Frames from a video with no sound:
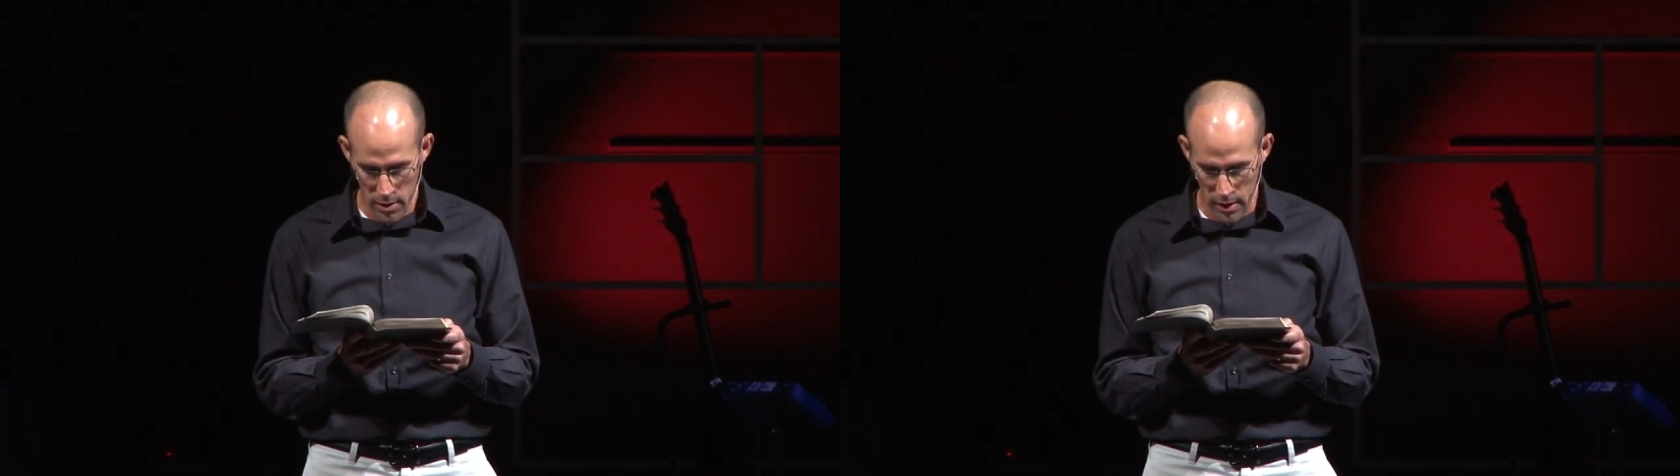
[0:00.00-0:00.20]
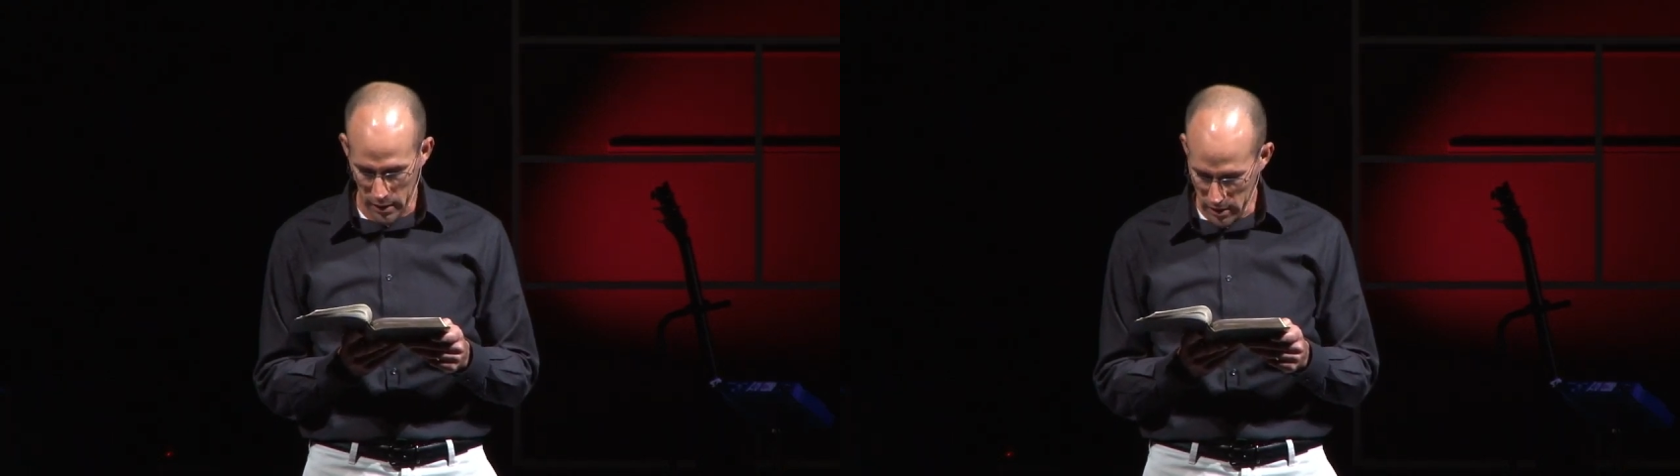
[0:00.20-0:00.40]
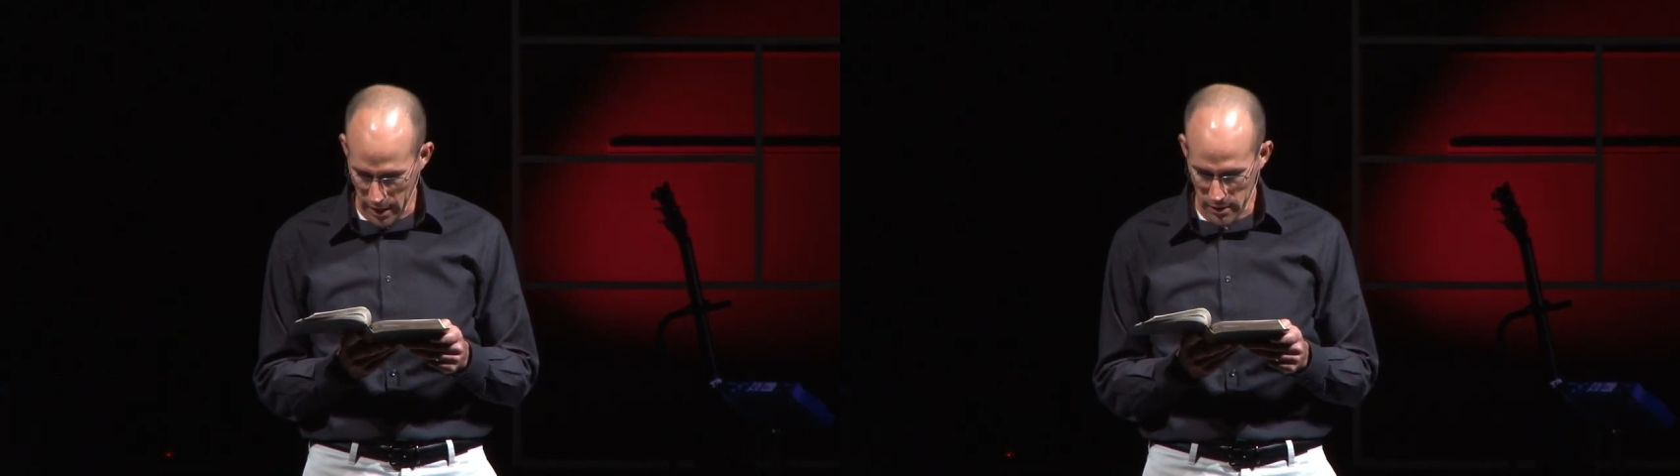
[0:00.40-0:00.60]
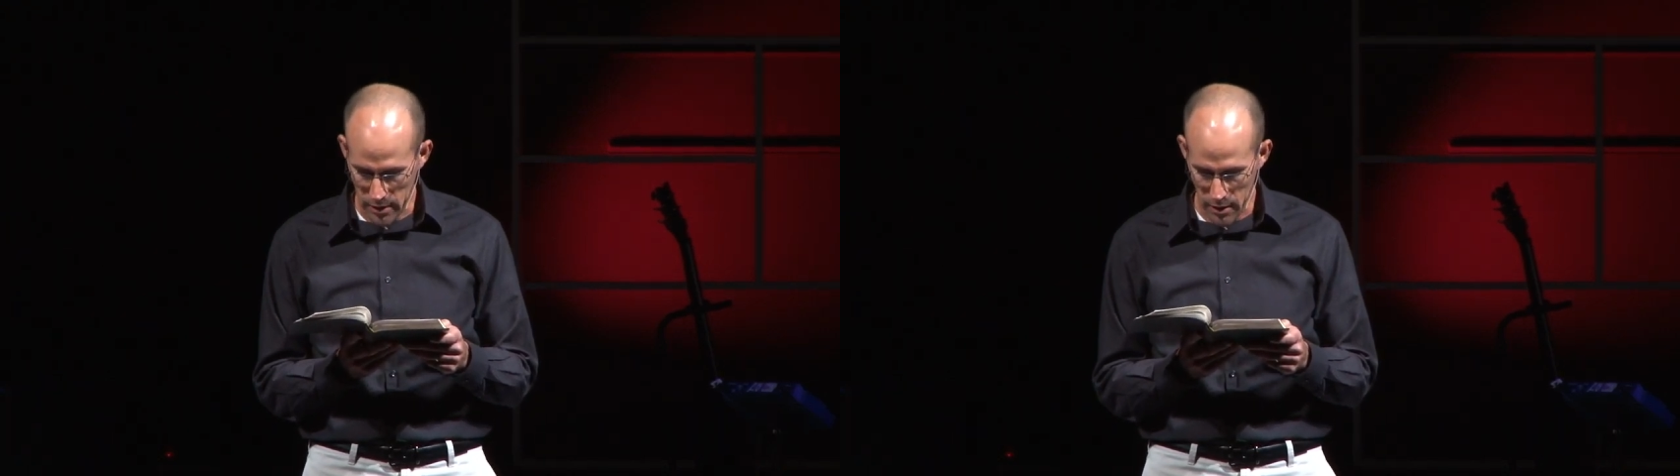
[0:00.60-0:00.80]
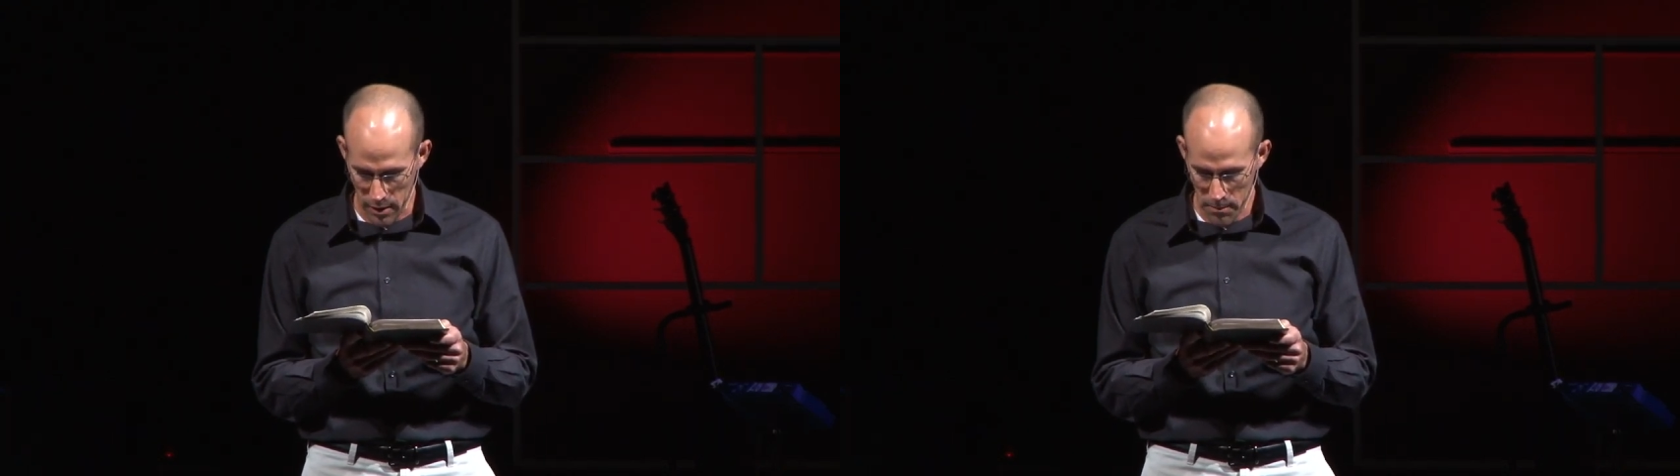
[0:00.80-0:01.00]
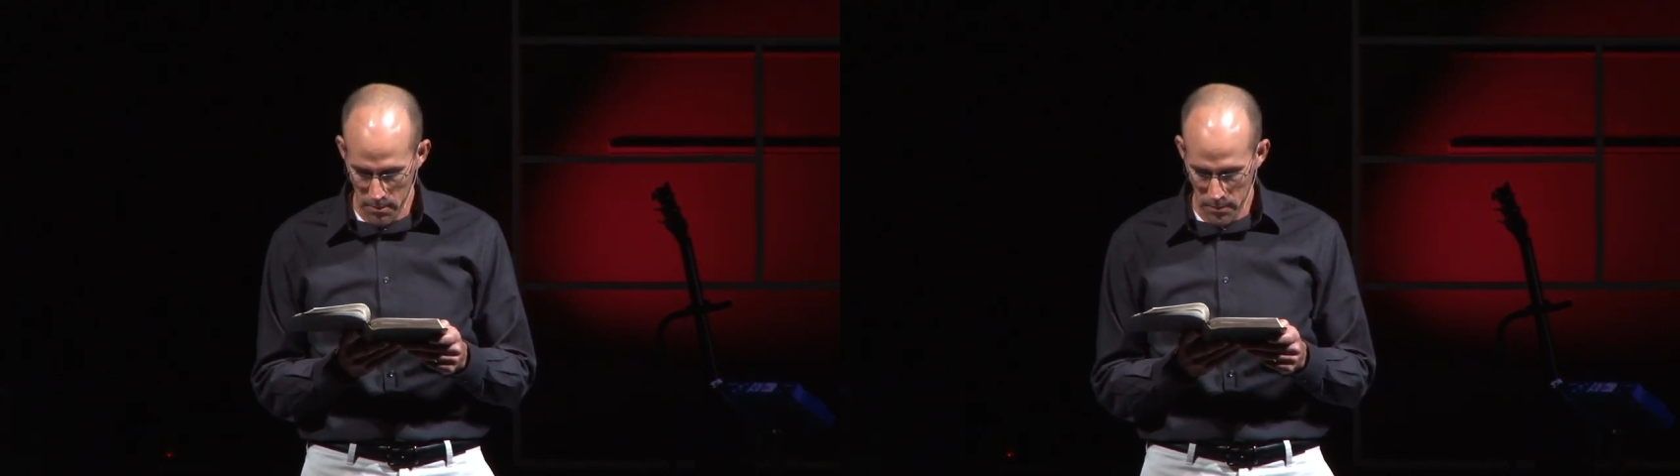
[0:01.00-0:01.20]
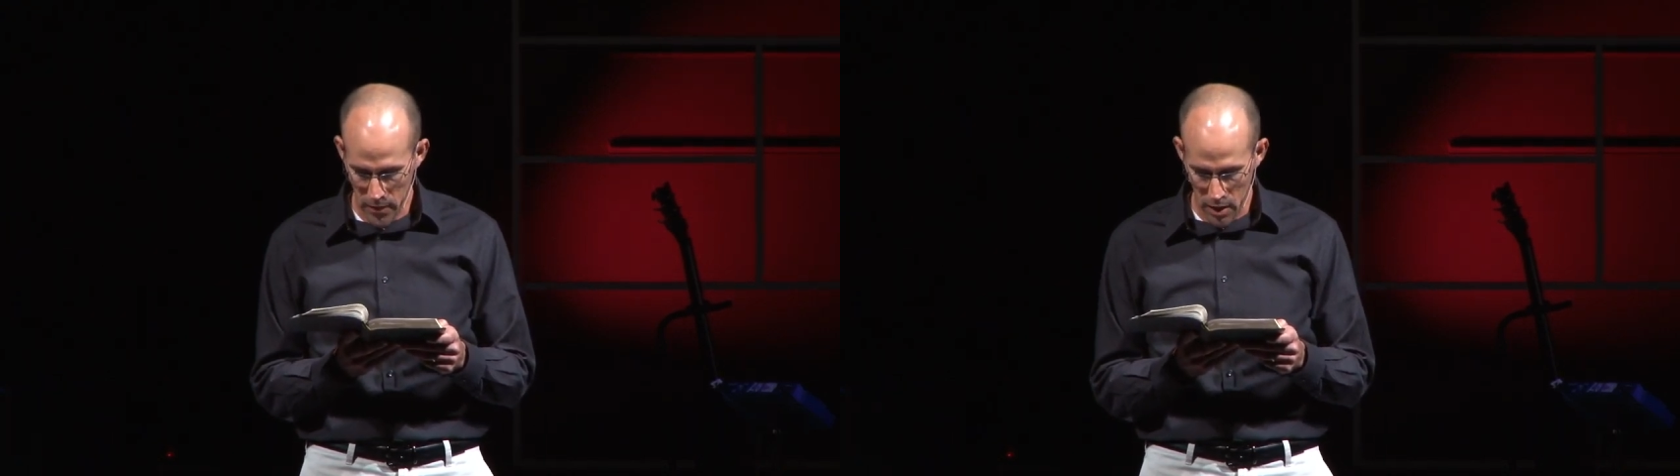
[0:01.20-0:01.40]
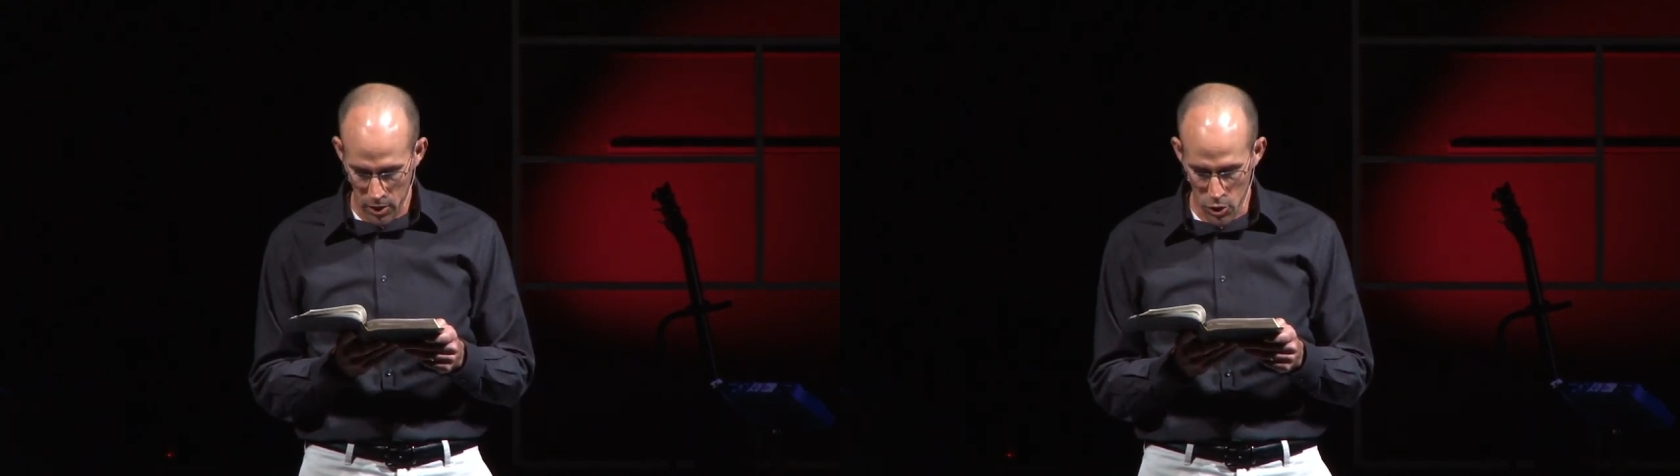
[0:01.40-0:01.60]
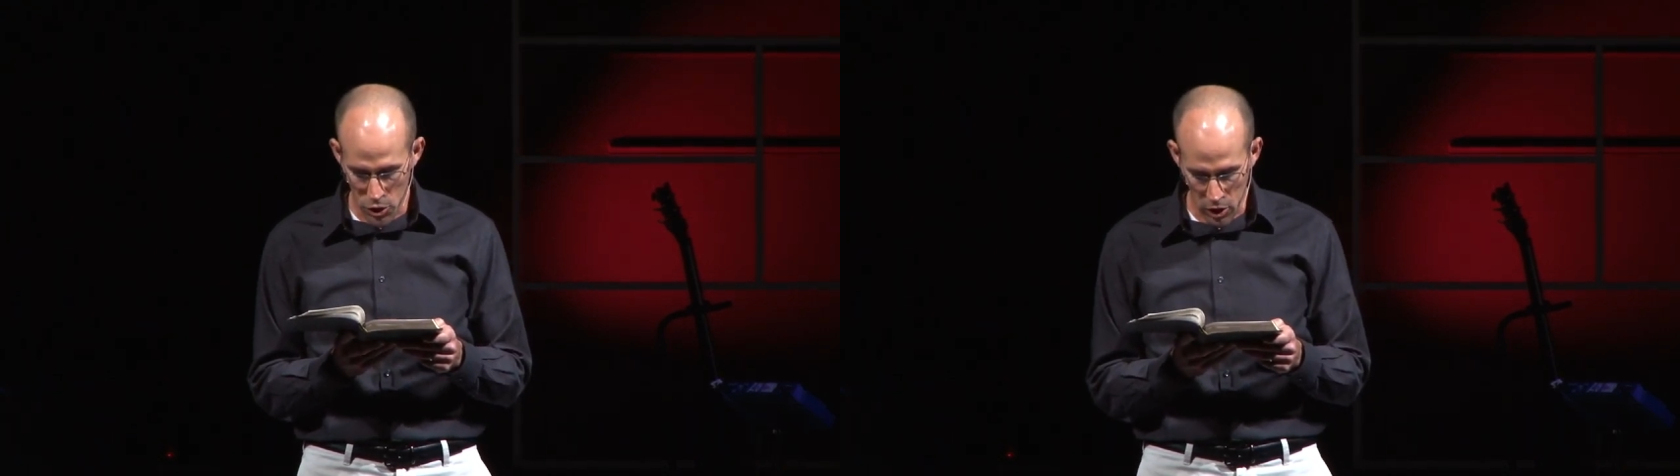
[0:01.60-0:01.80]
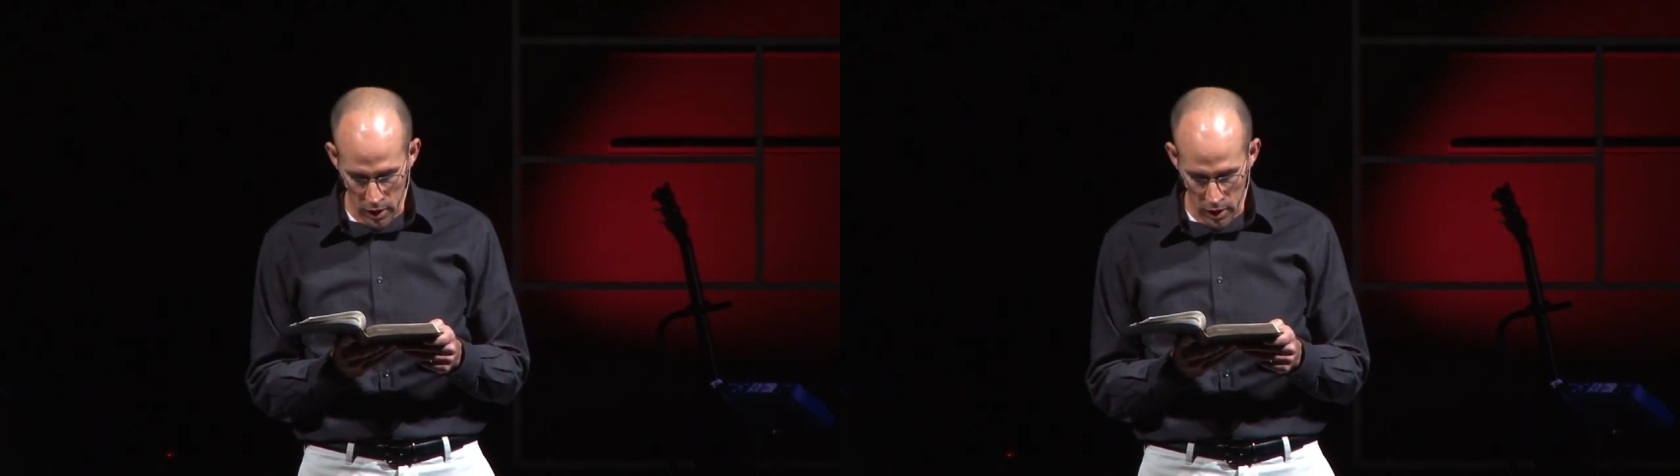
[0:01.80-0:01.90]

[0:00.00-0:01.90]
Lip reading: And he said to him, you shall